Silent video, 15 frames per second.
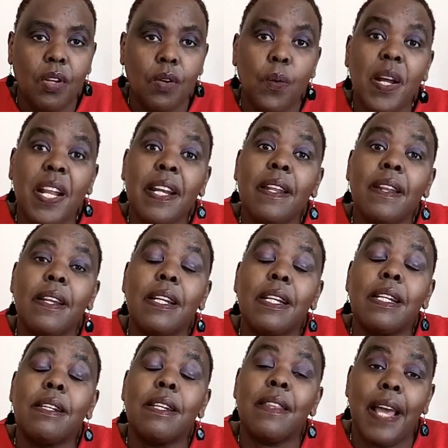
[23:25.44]
when
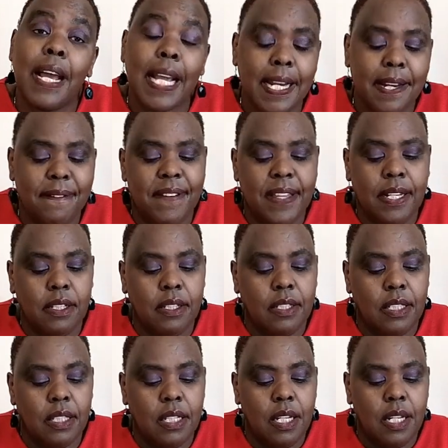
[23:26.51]
they are grieving.
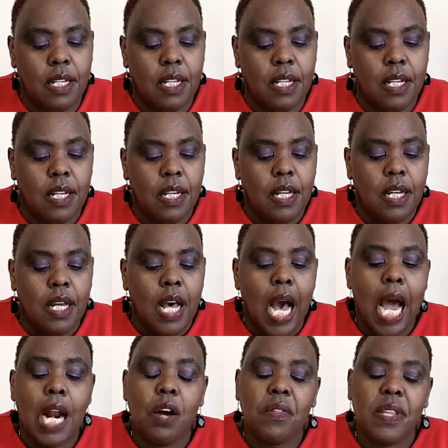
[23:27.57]

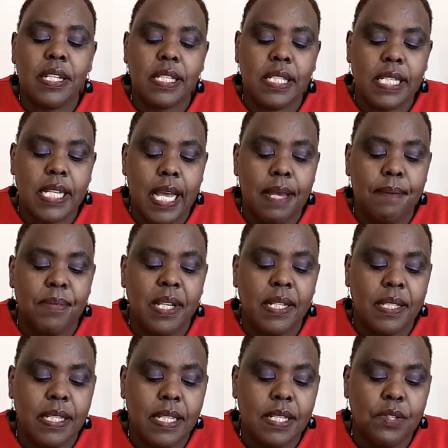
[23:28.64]
Around this time, the
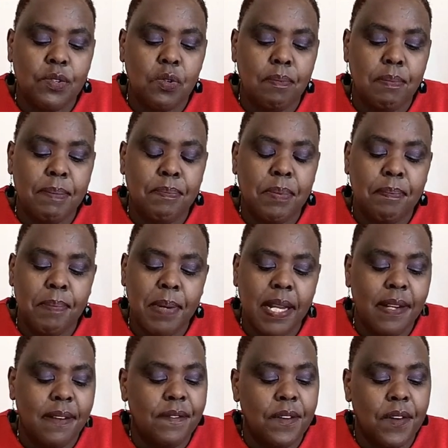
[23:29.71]
teens will be
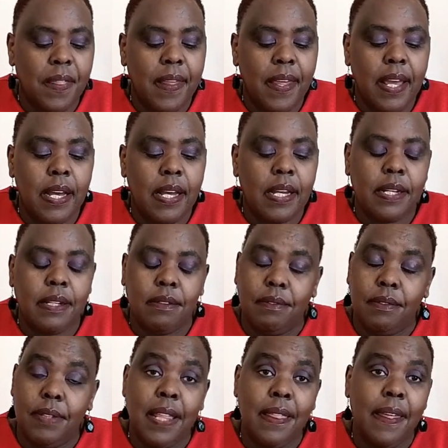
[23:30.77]
preparing for
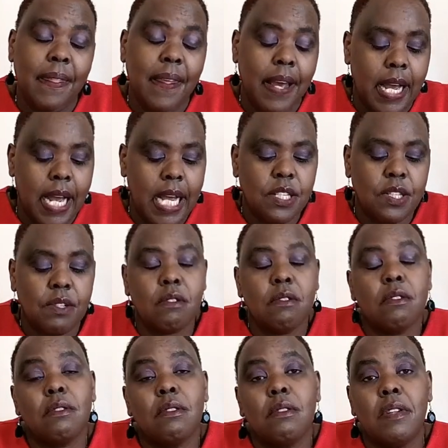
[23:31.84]
either their high
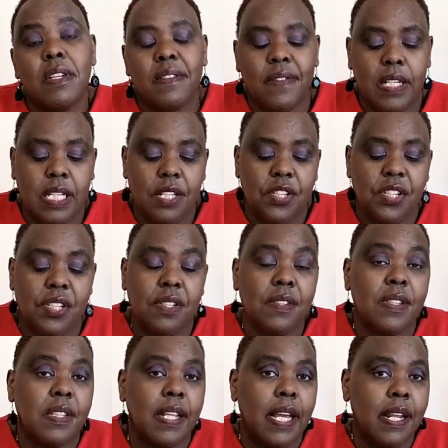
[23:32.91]
school
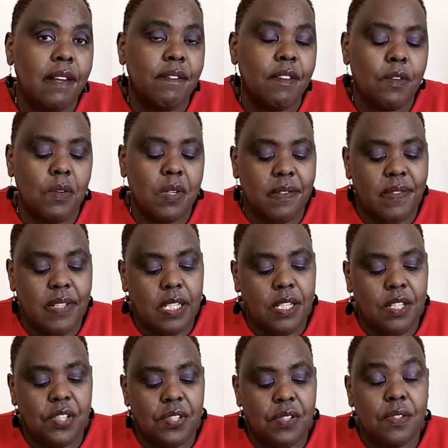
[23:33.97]
qualifications, their A-level
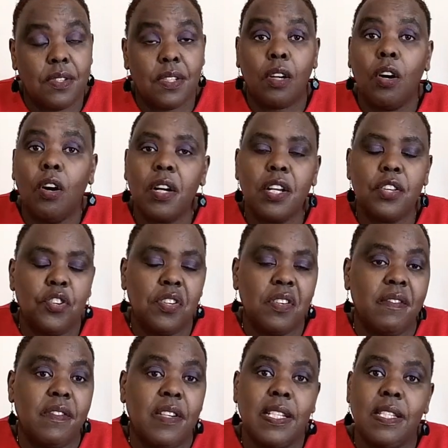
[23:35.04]
qualifications, college or
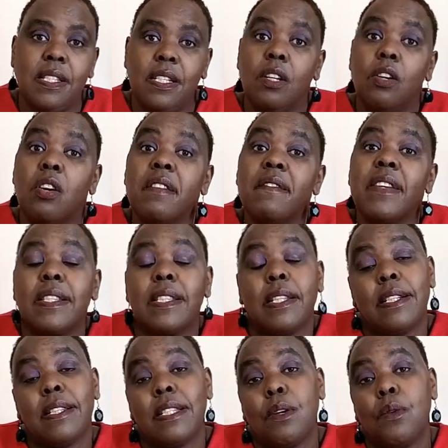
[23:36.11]
university, or even
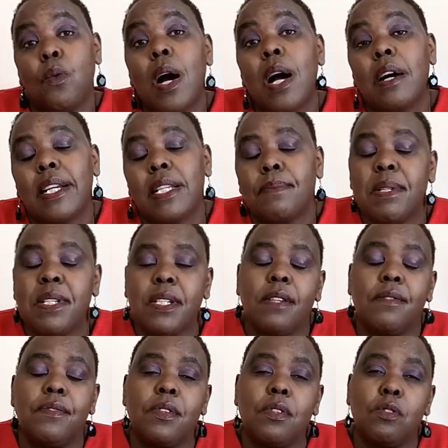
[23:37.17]
starting work,
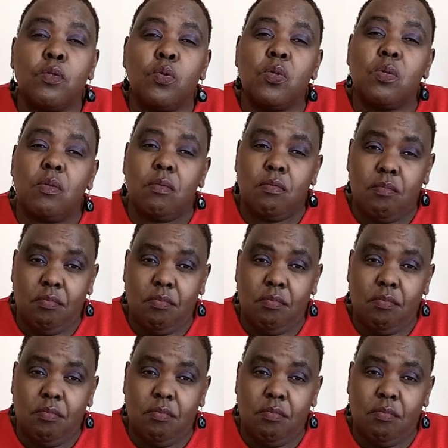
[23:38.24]
especially for those,